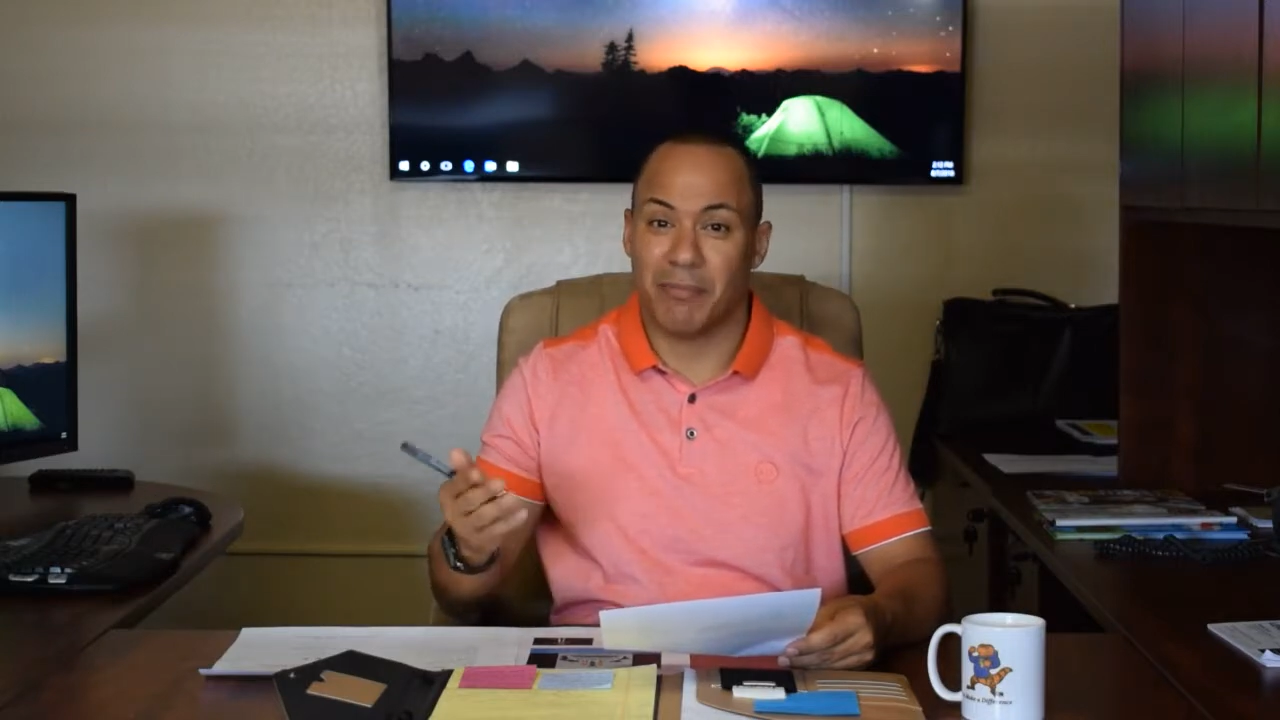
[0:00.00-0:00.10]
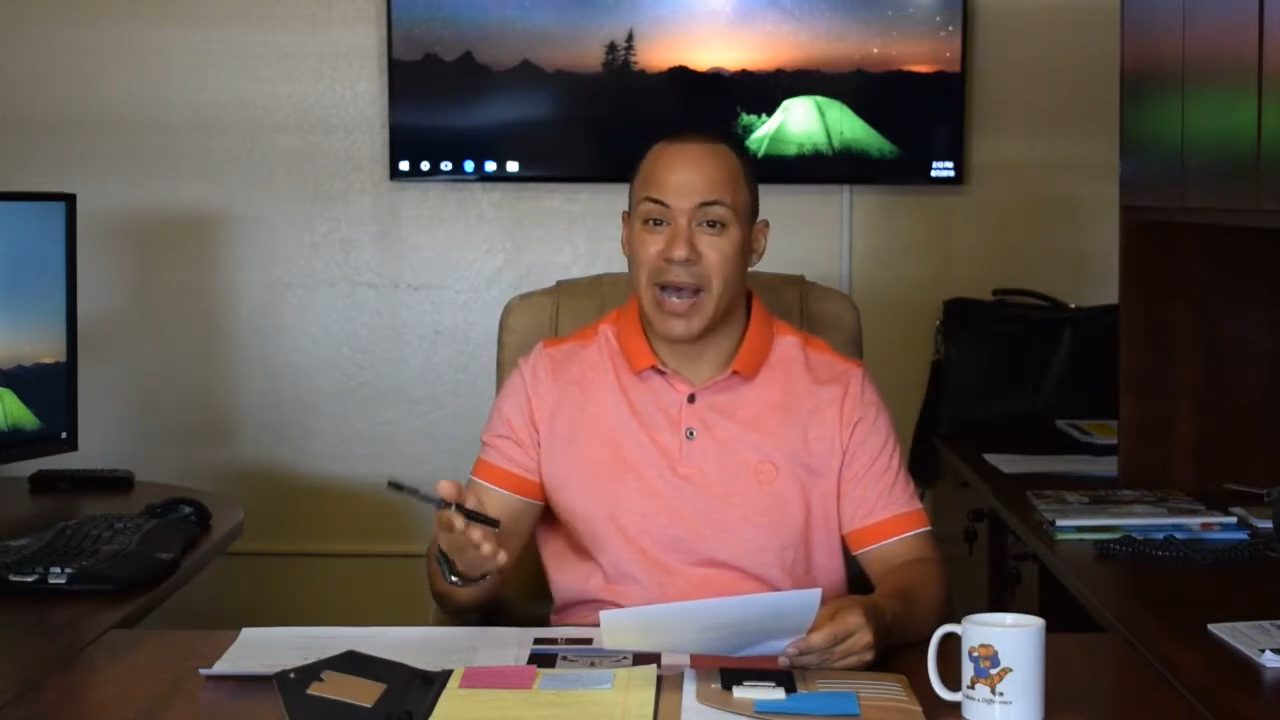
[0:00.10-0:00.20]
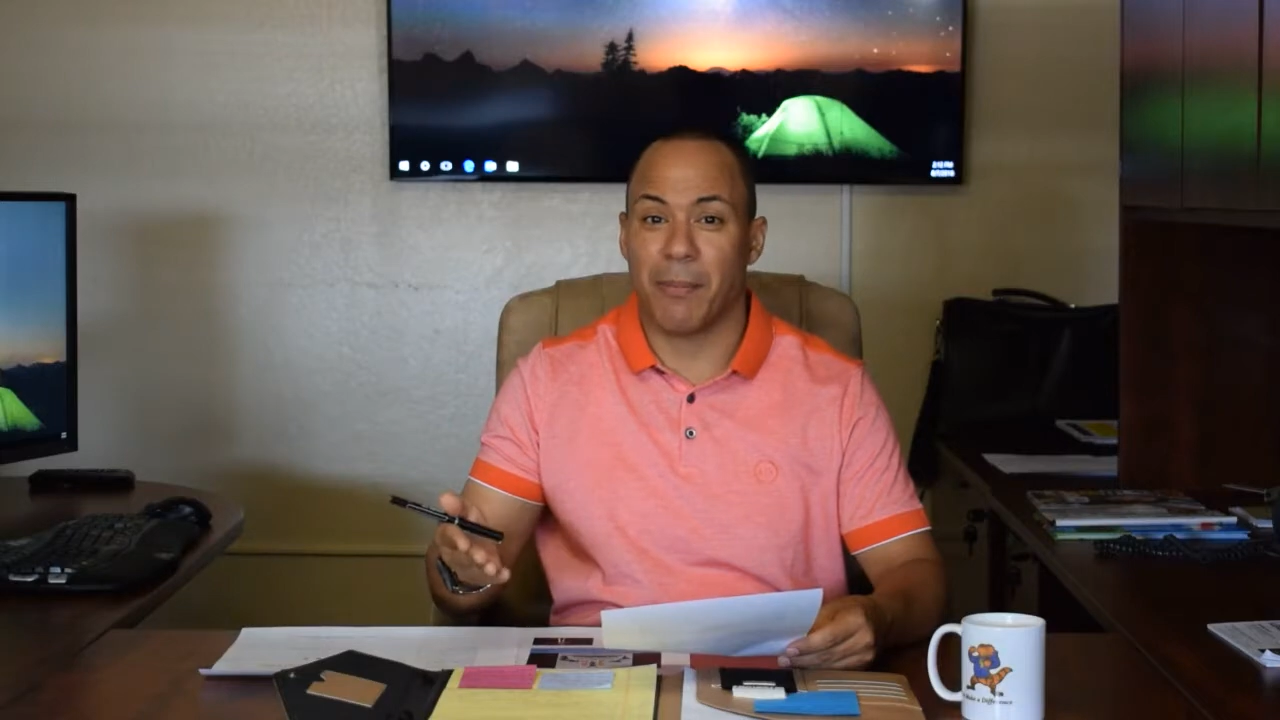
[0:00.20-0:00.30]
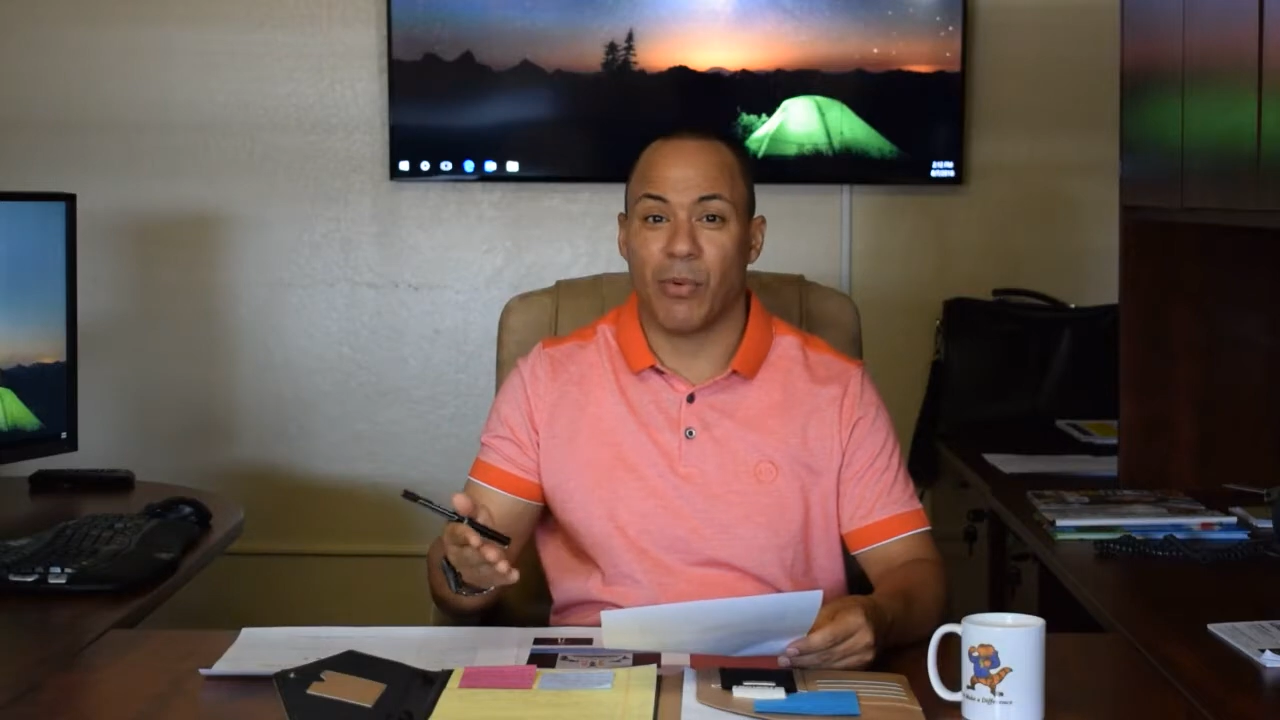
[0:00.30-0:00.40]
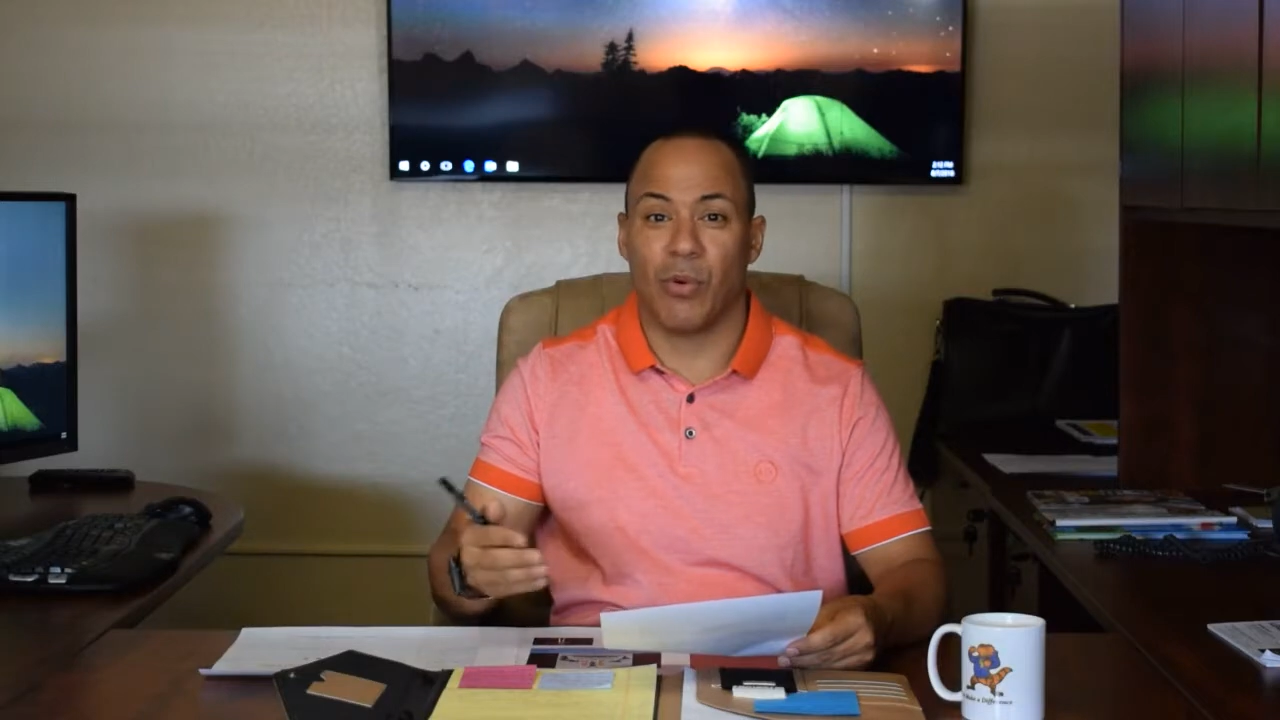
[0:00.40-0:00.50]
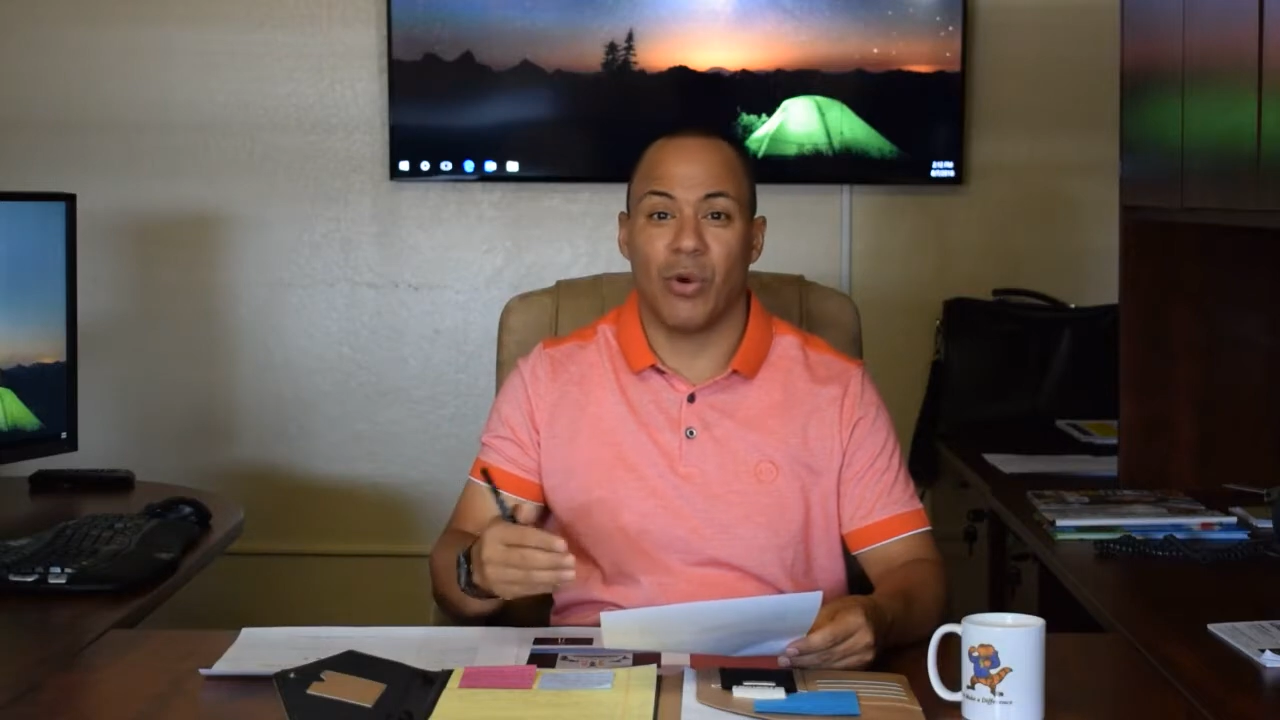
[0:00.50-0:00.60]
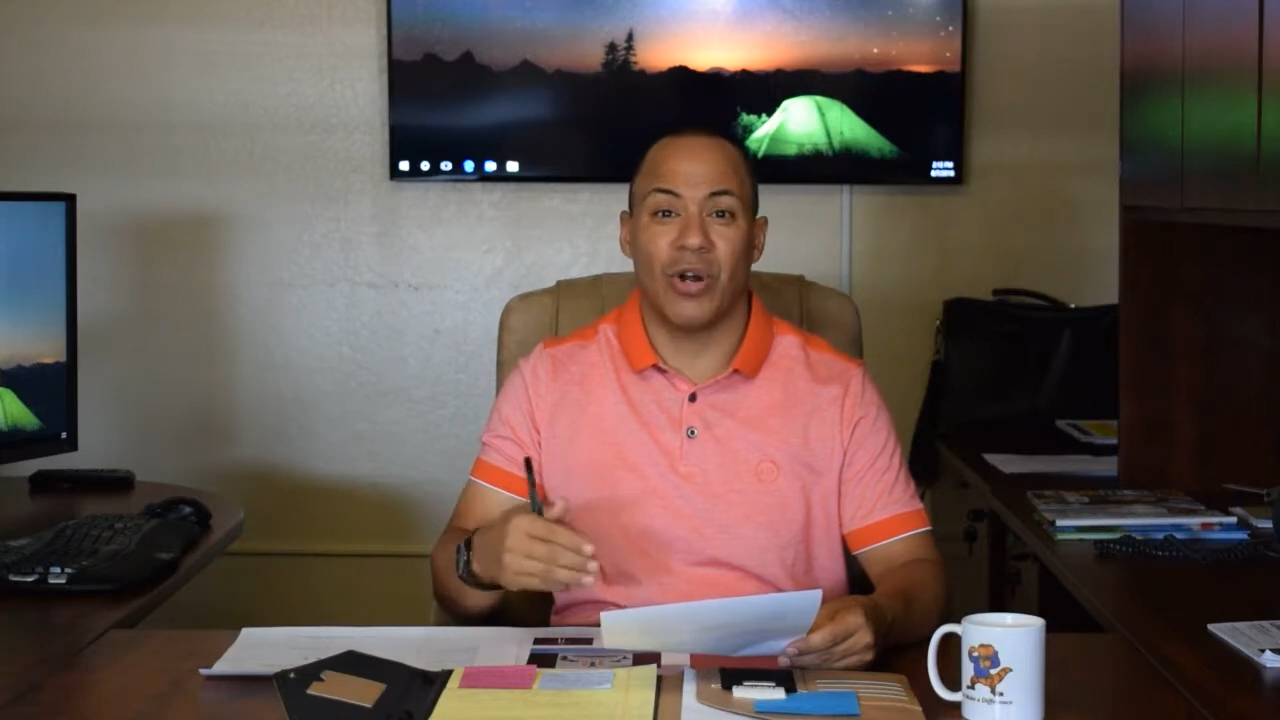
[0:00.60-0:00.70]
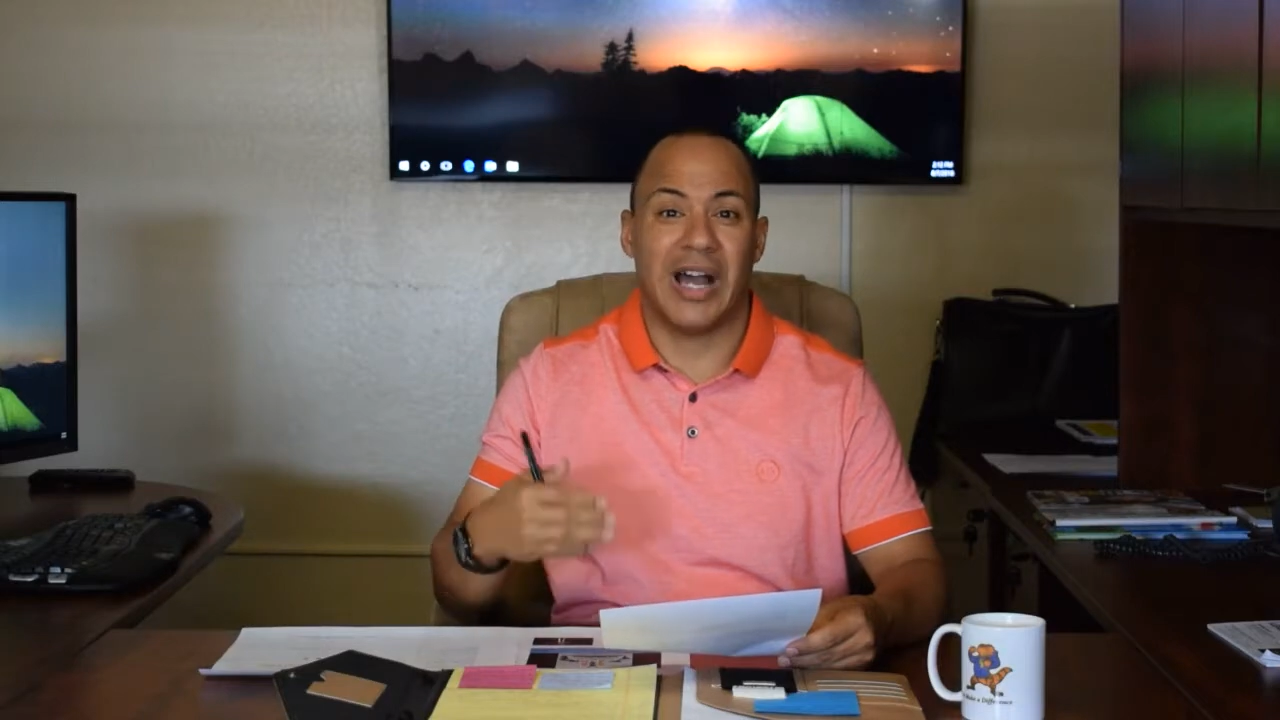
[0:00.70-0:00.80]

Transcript: popcorn,